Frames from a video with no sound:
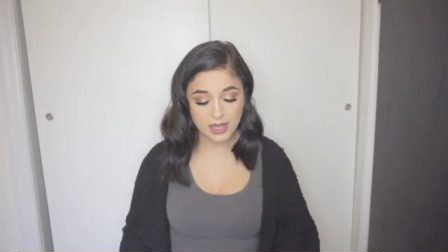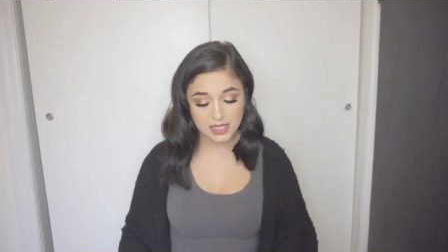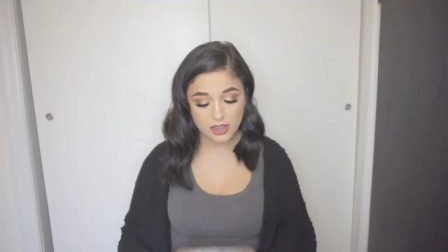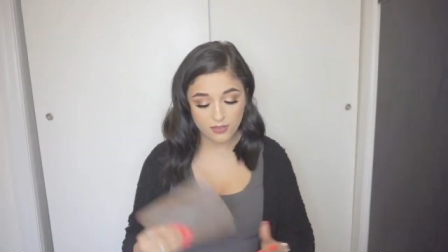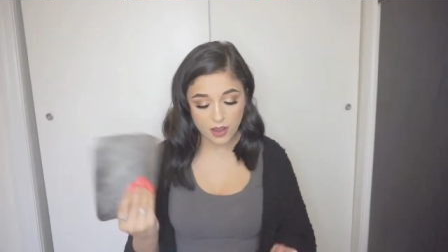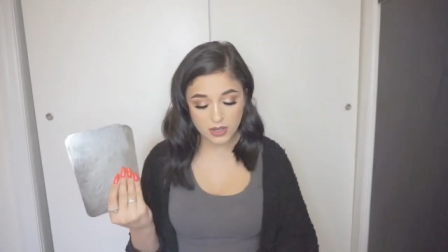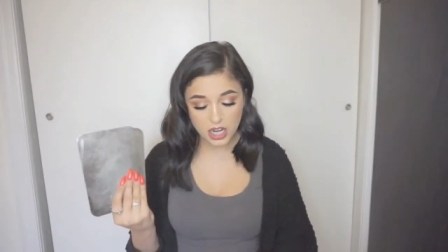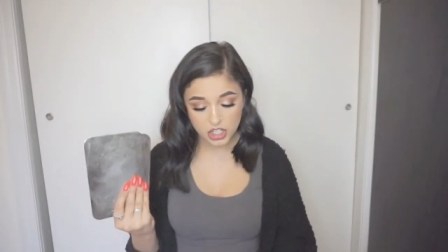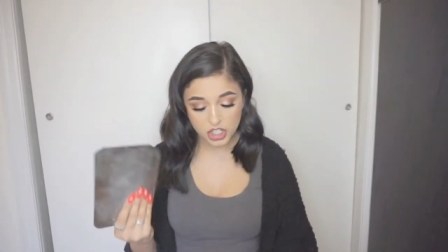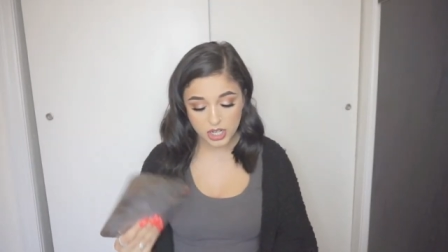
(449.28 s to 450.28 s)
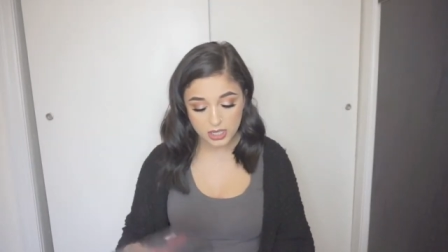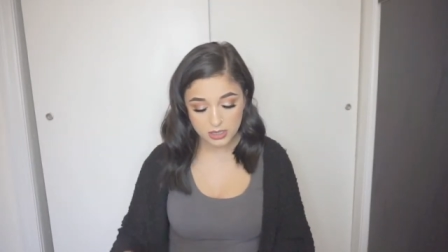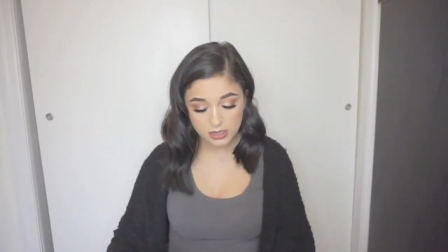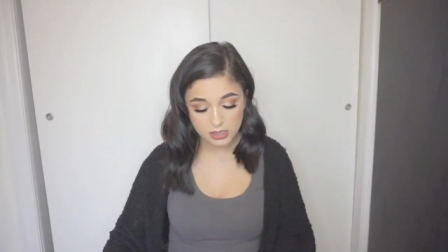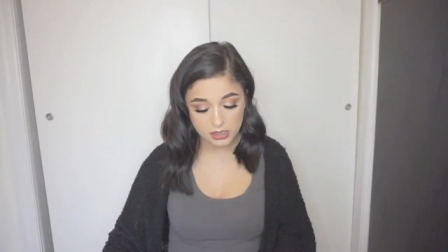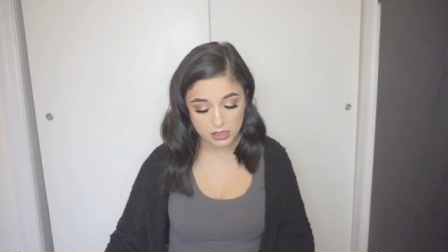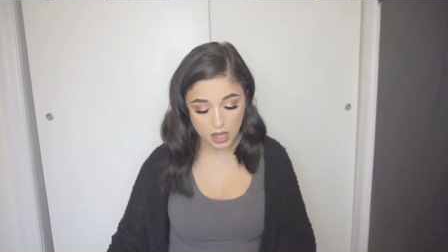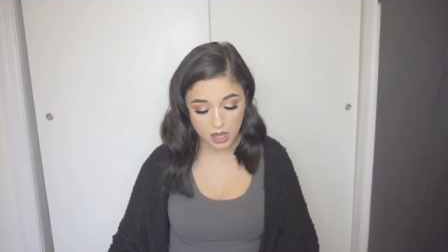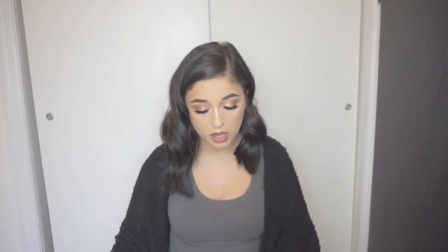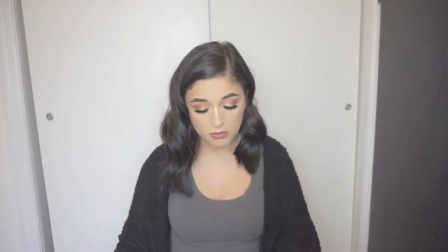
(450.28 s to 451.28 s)
mixing foundations,
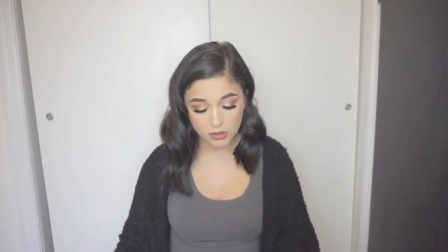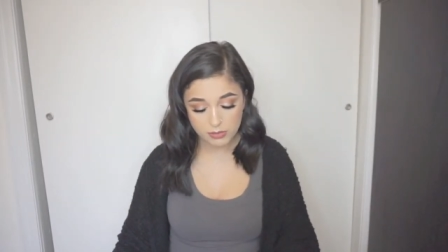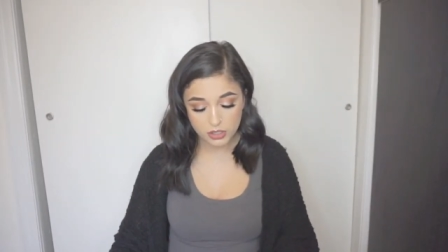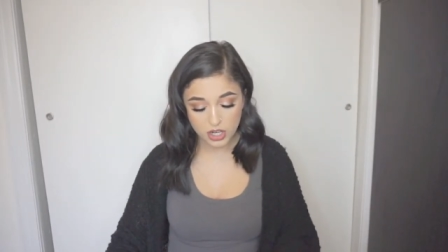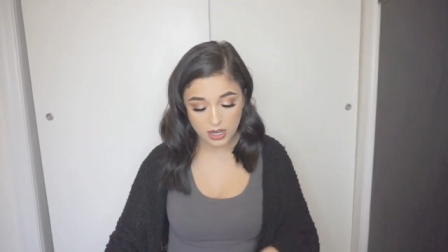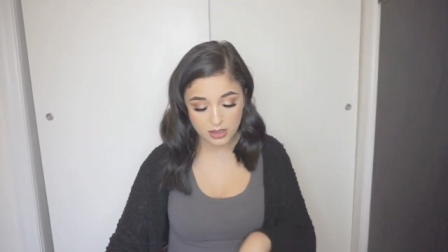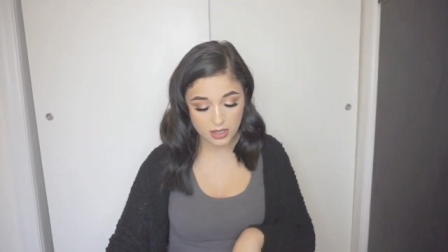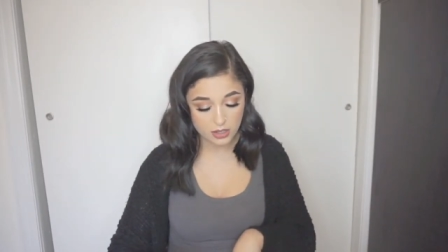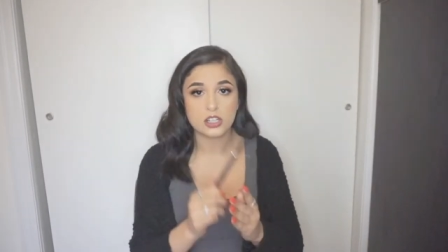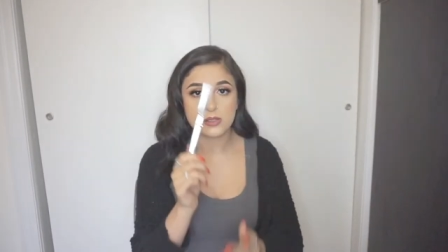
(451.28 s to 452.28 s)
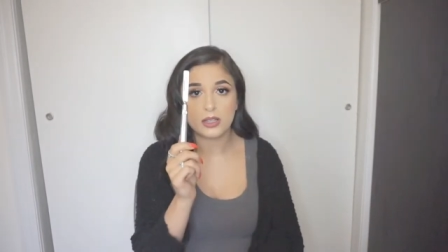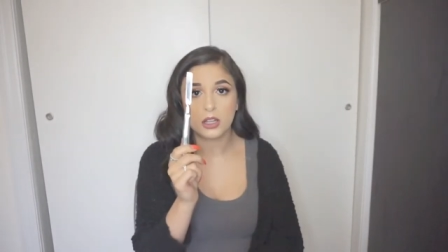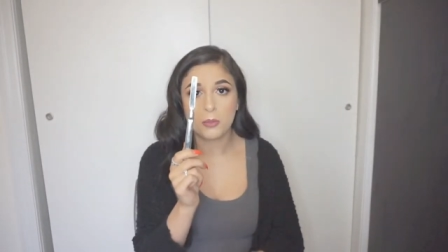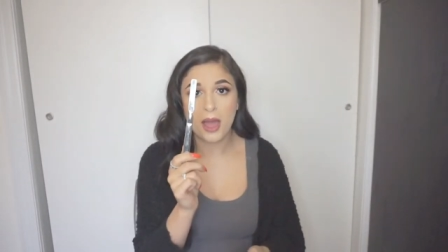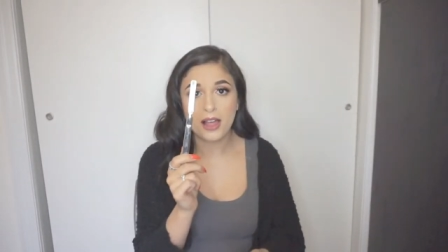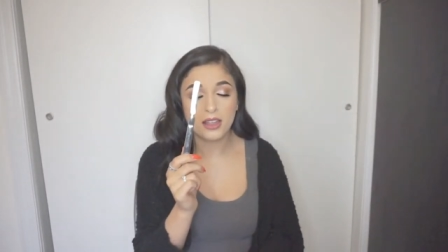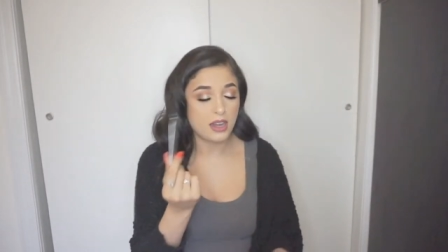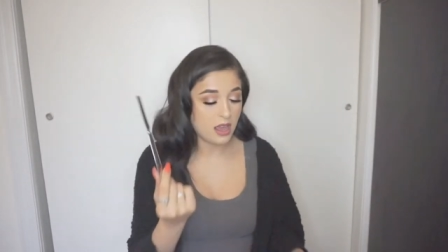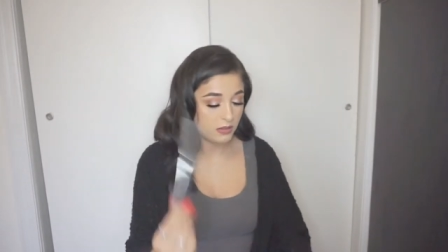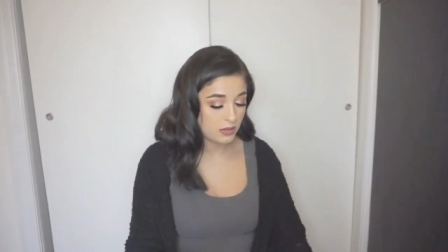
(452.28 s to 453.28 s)
pretty much anything. Here's my little
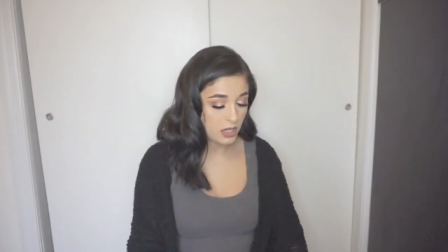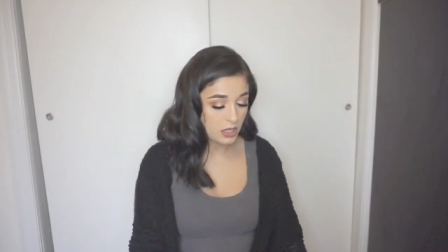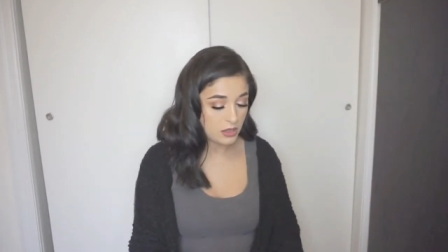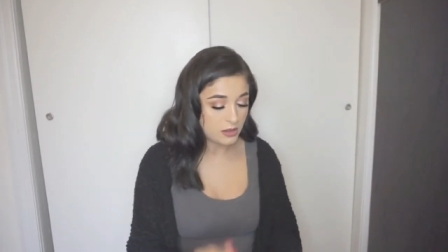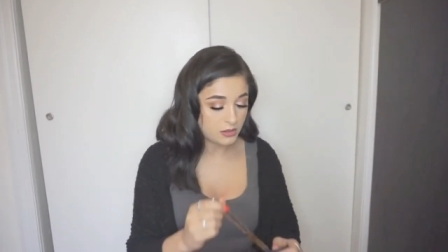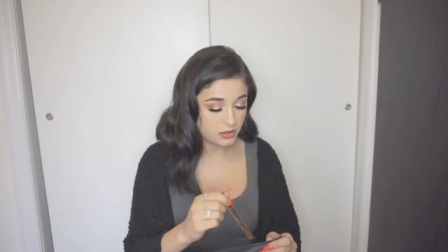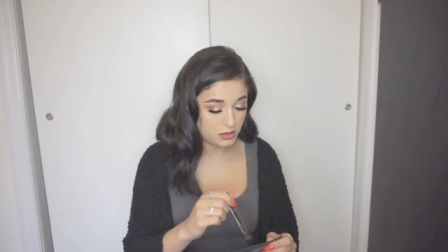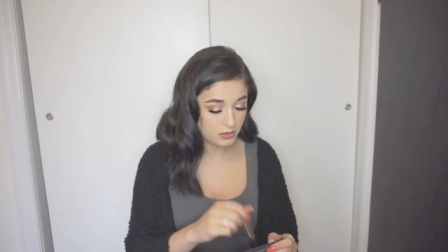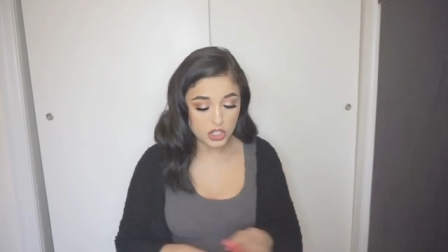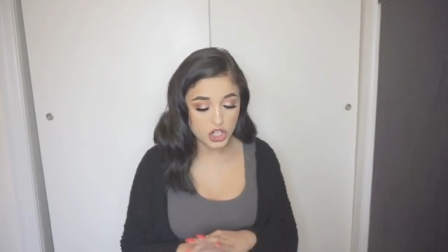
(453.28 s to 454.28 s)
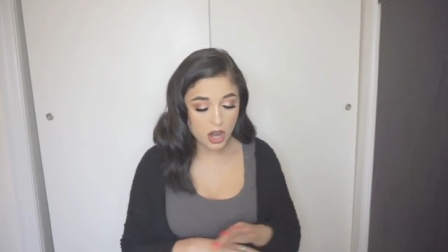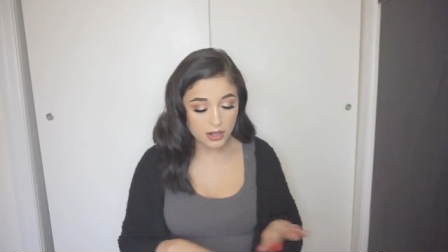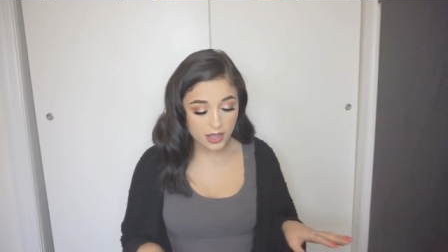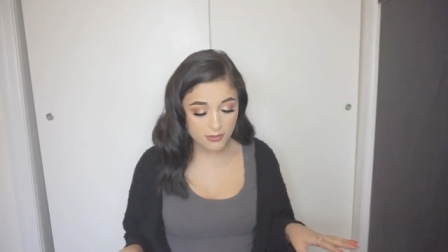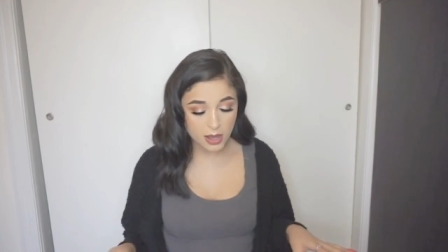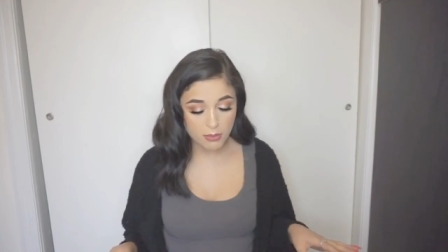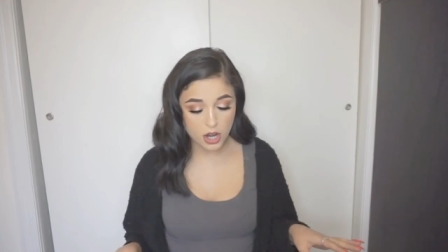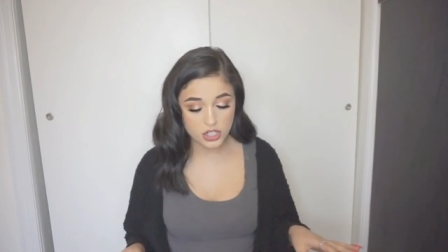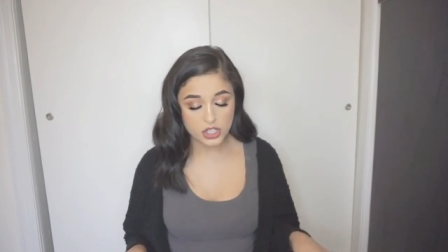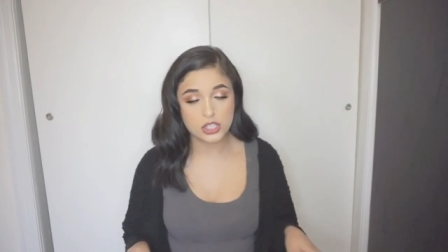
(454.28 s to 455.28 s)
palette knife that I use. Majority of my
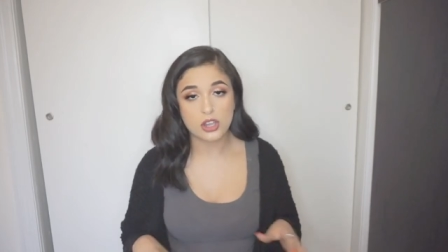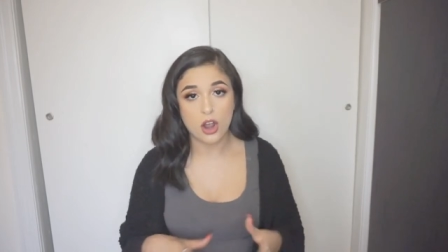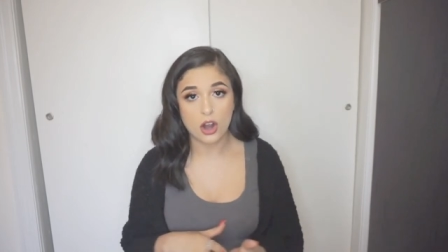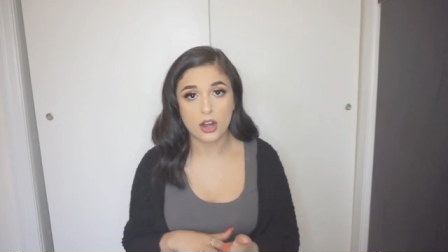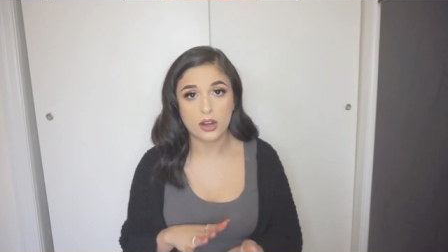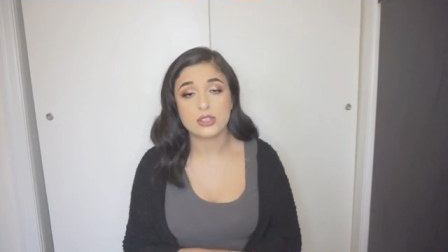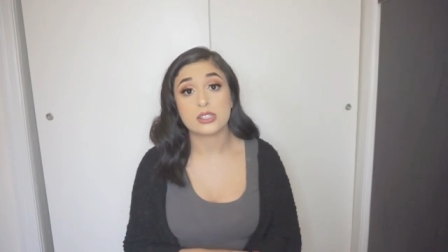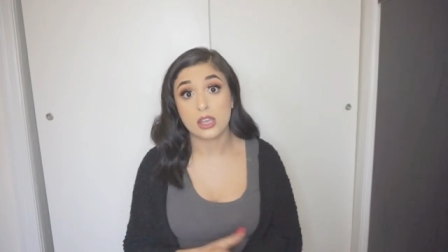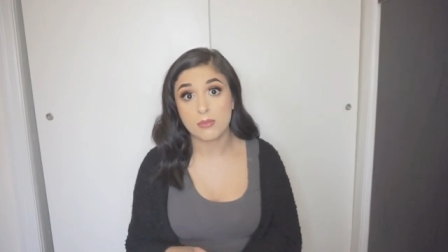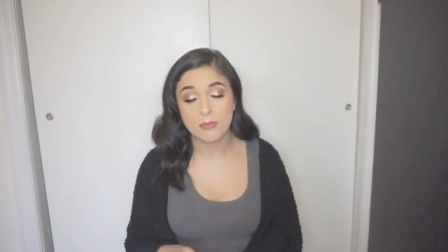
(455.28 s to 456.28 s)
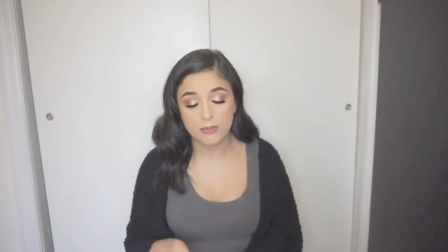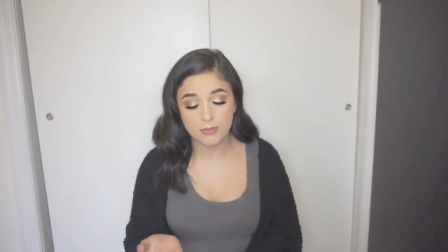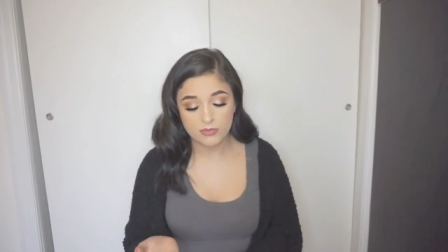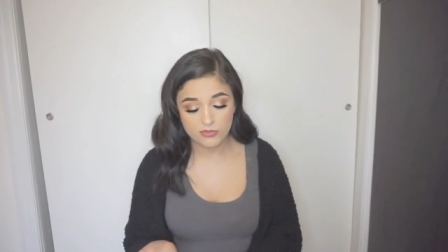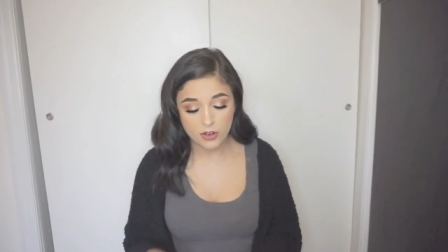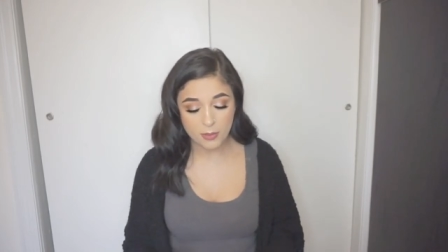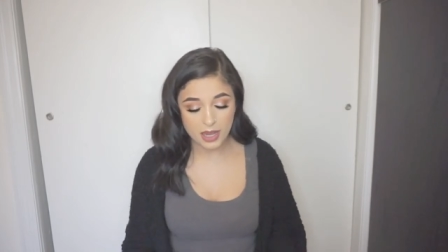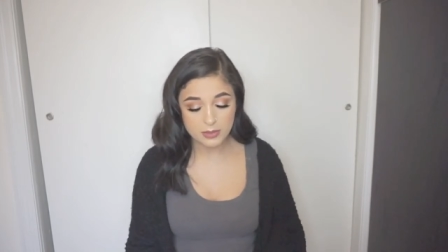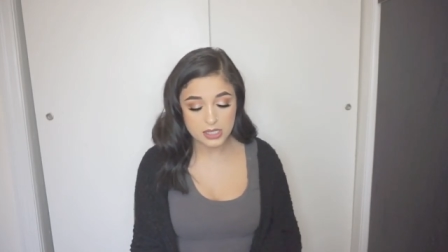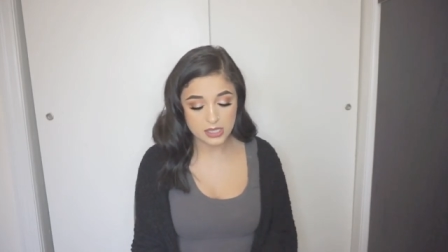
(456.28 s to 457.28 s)
brushes are obviously from
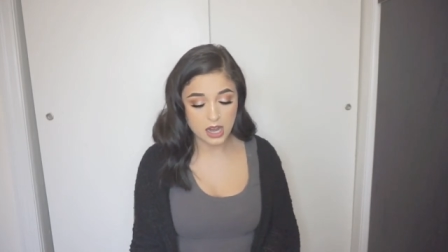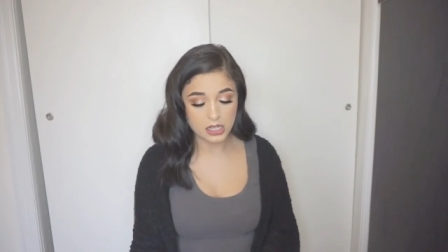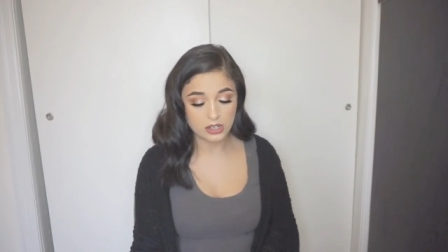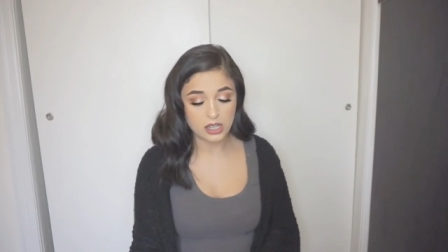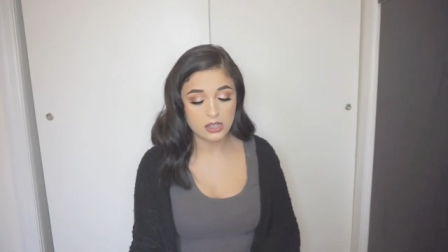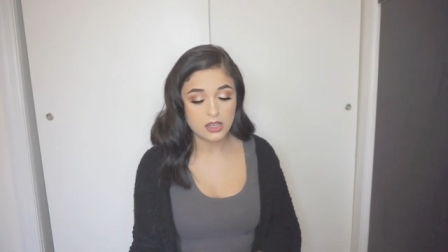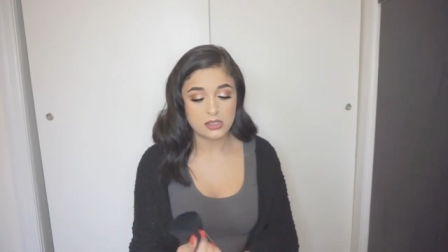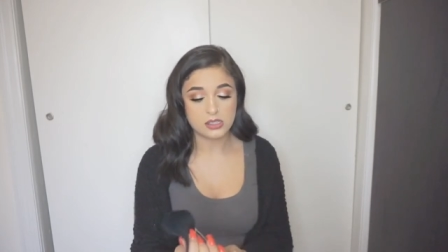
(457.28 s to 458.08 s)
Makeup Designery.